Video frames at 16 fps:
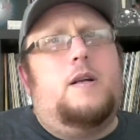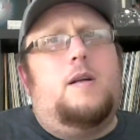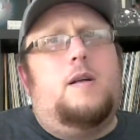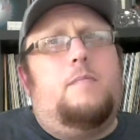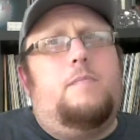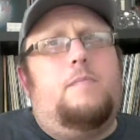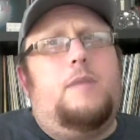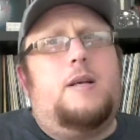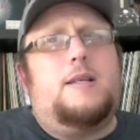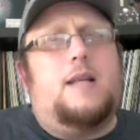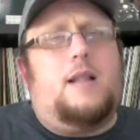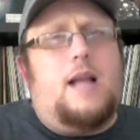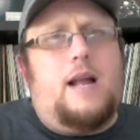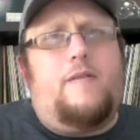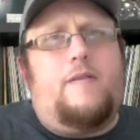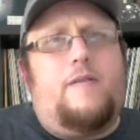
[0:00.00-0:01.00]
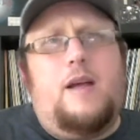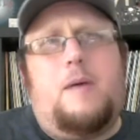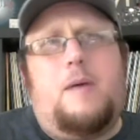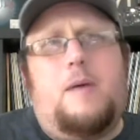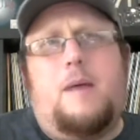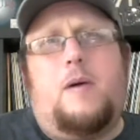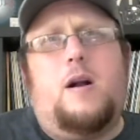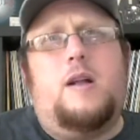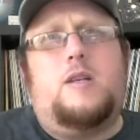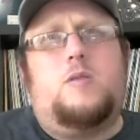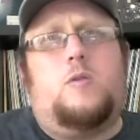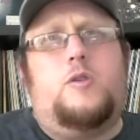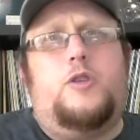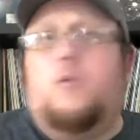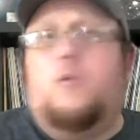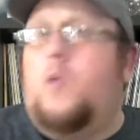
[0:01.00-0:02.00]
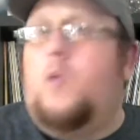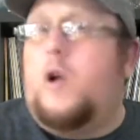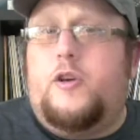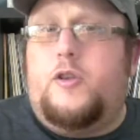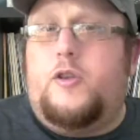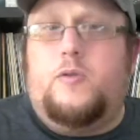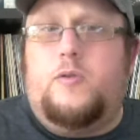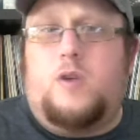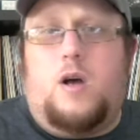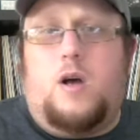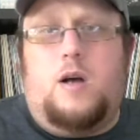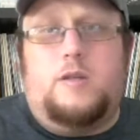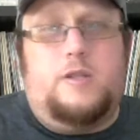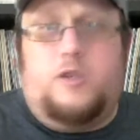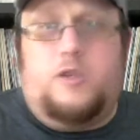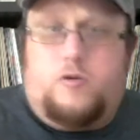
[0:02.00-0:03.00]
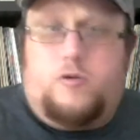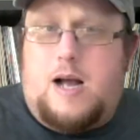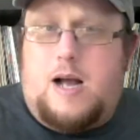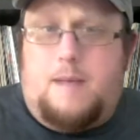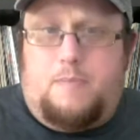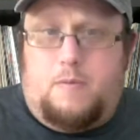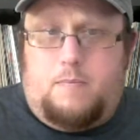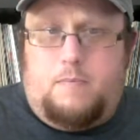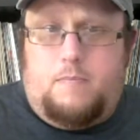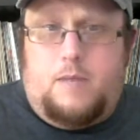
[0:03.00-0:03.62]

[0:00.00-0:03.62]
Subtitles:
because a lot of hip hop artists will do one or two songs and just drop them.